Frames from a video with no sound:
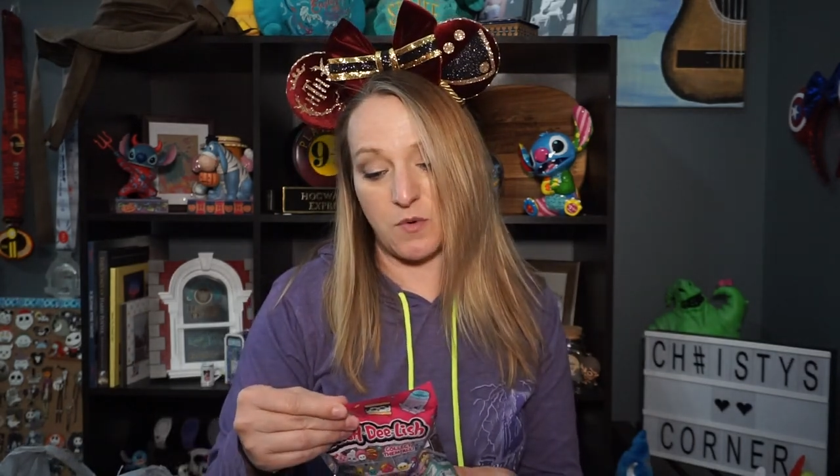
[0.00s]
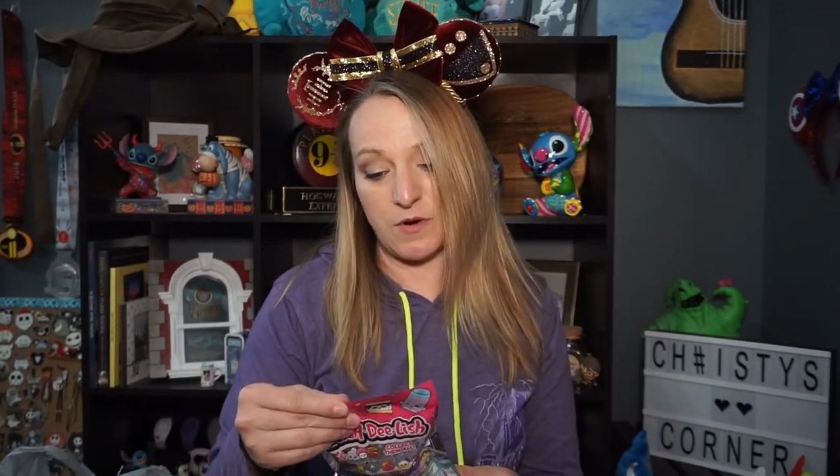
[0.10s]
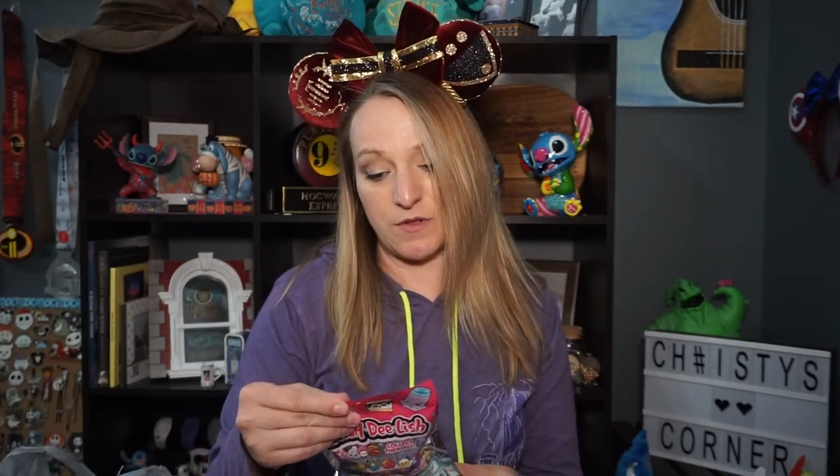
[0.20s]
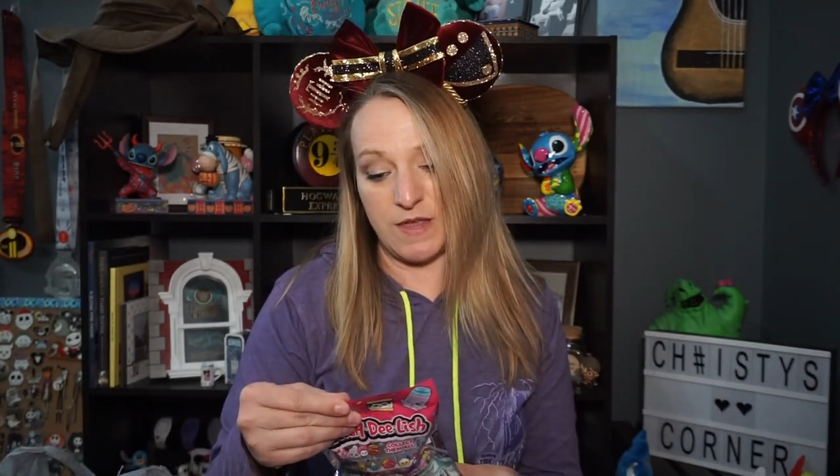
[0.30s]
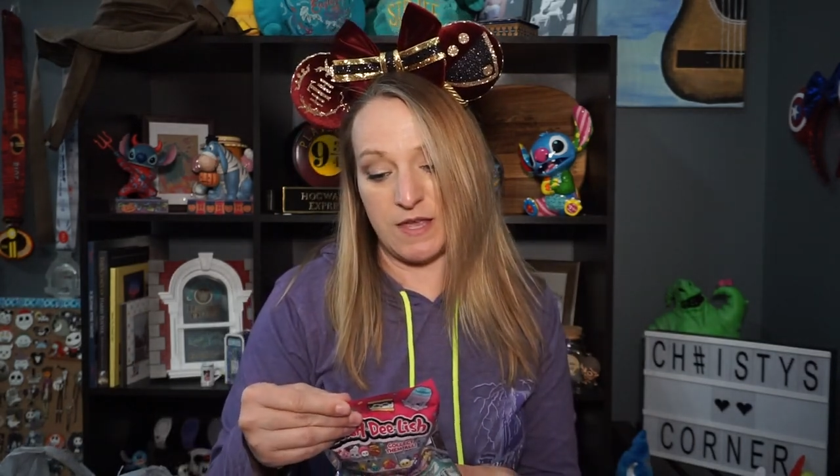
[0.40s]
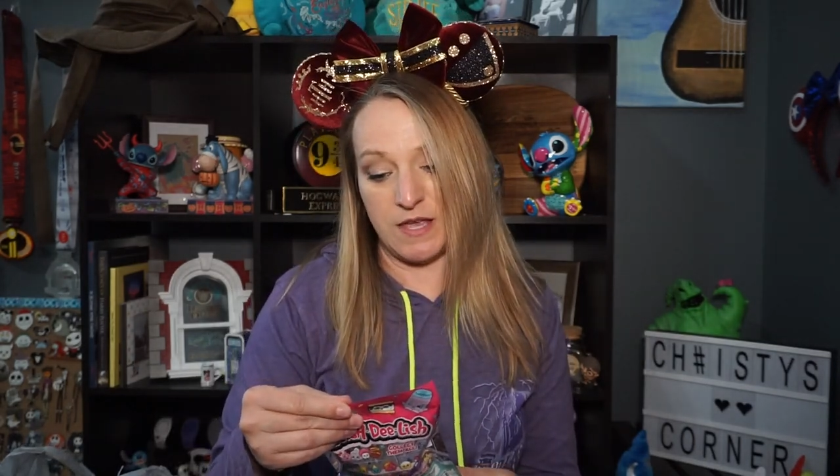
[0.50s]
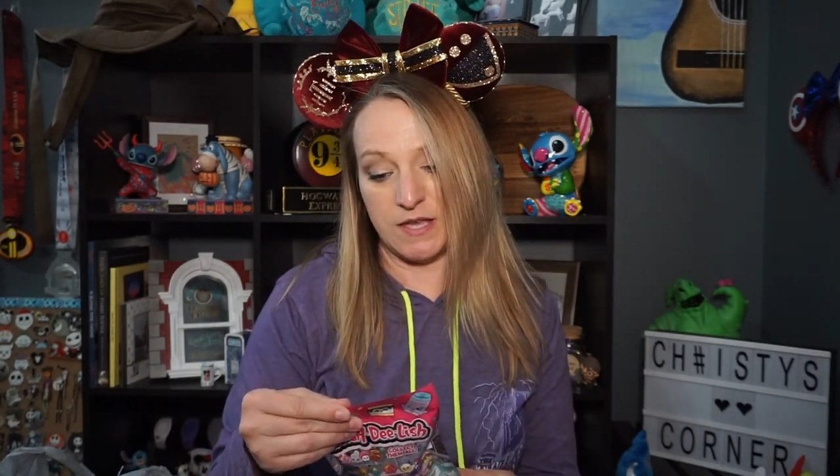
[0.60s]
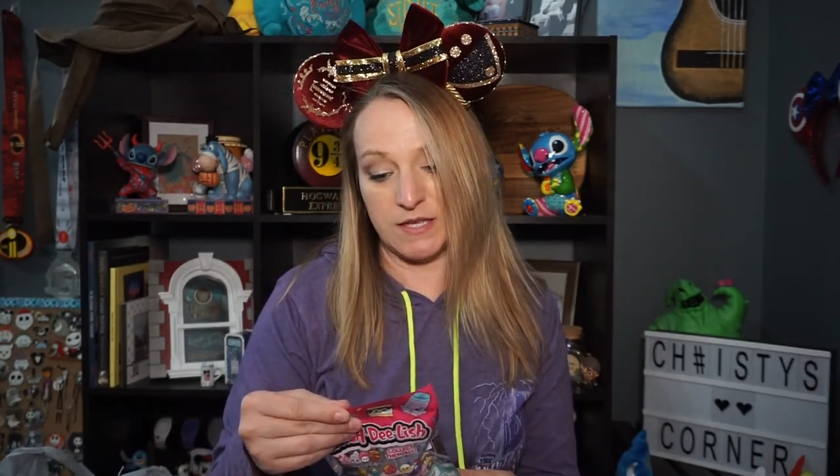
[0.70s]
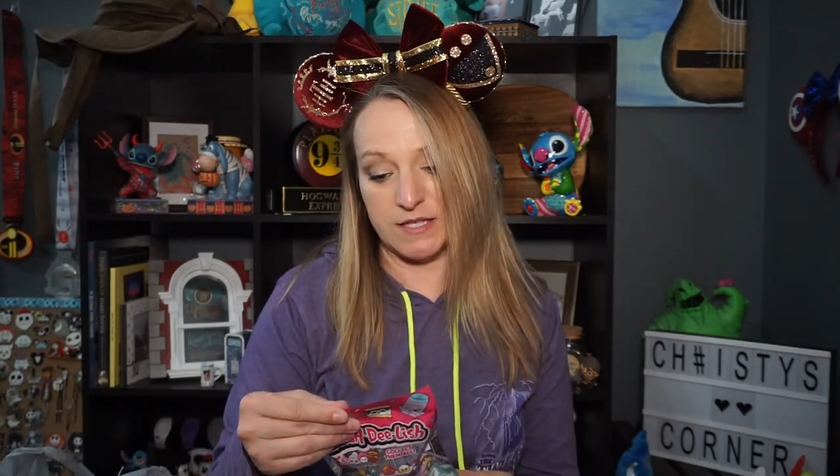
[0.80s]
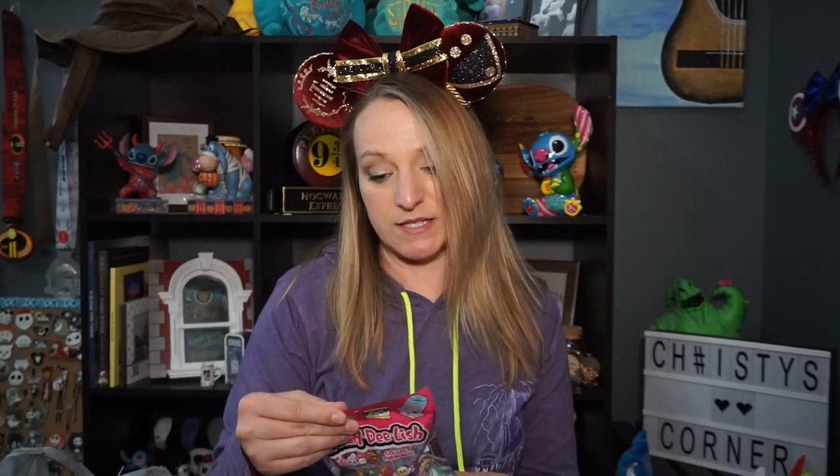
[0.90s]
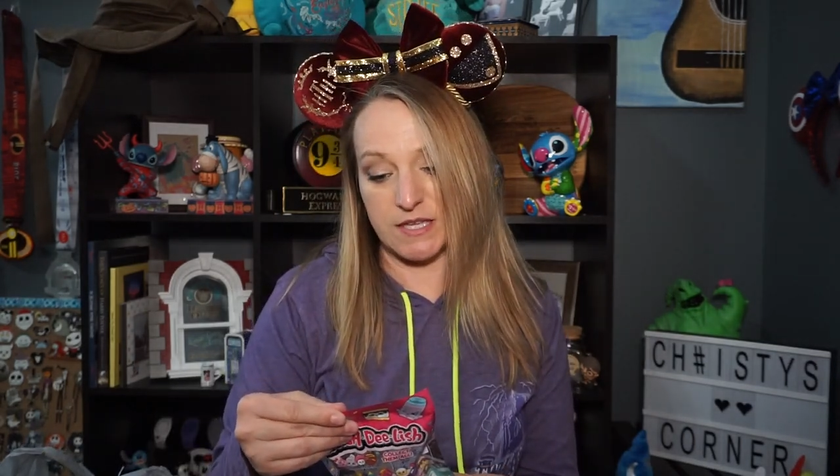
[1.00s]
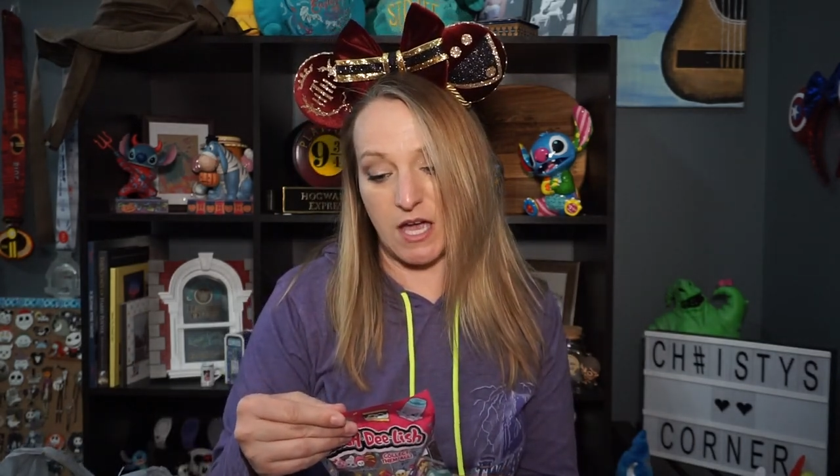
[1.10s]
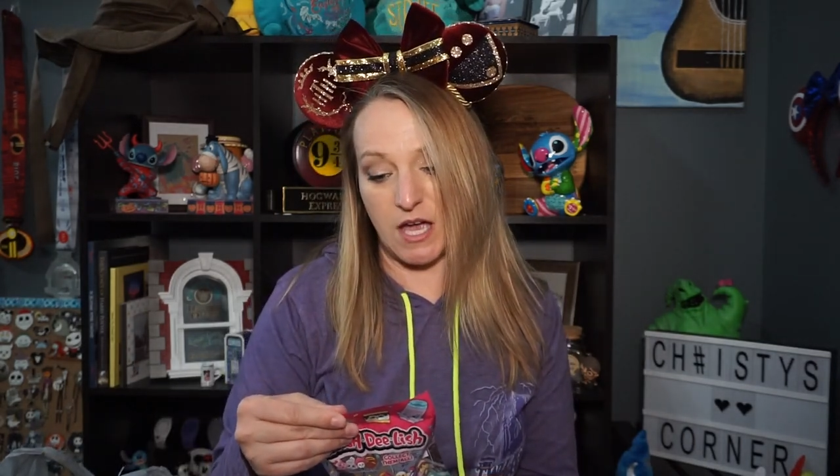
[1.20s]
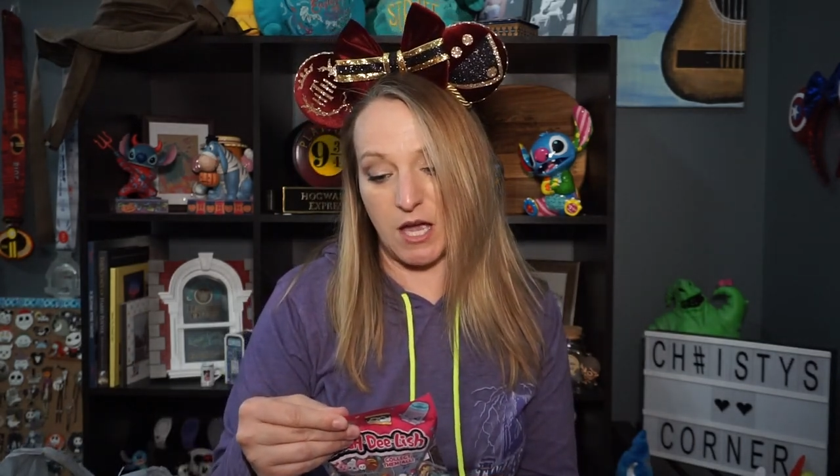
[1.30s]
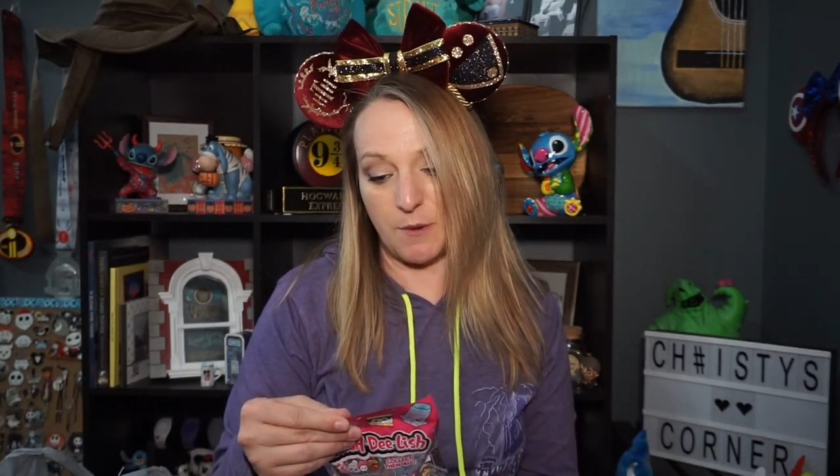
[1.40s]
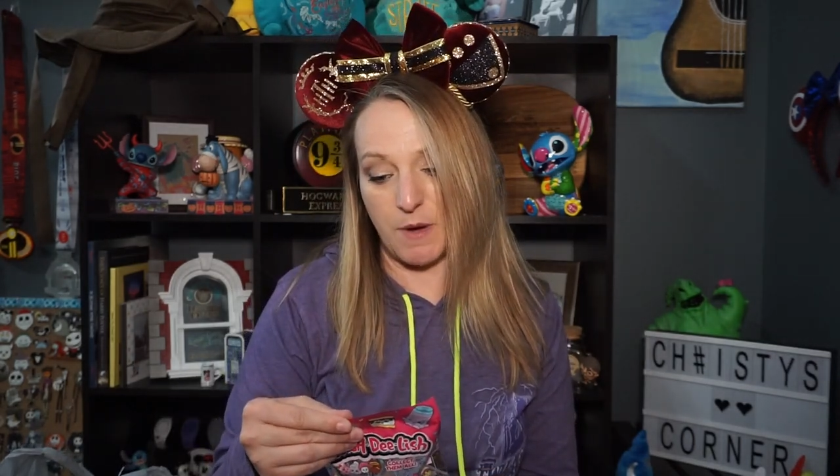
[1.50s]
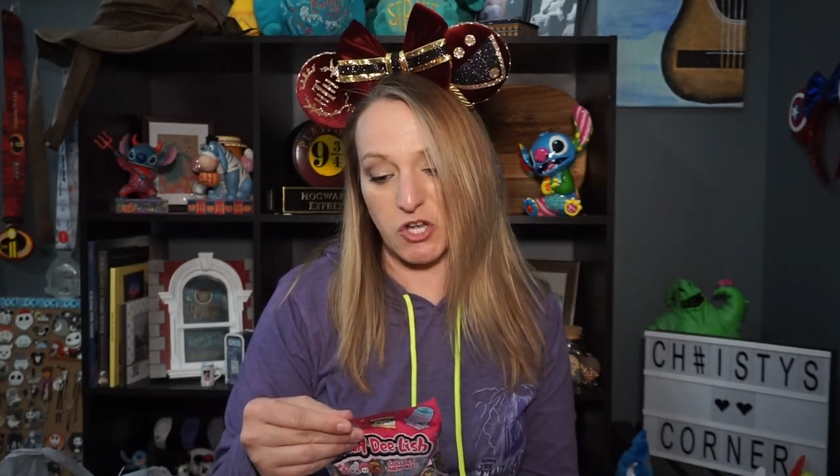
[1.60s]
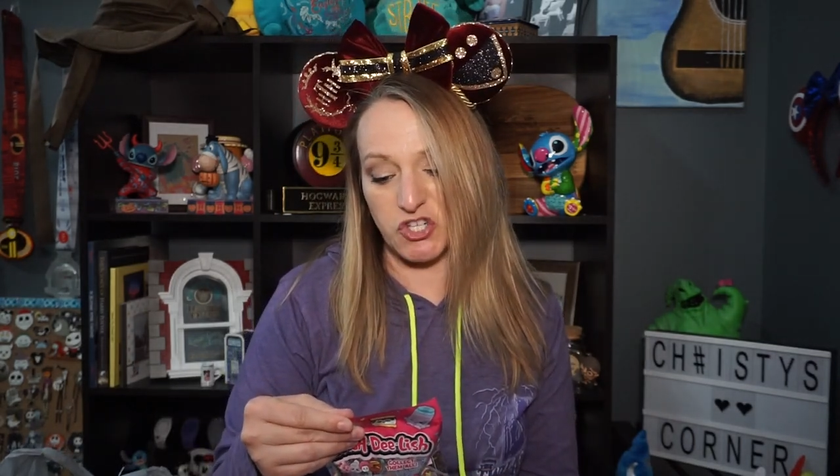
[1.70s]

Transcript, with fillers: were these um,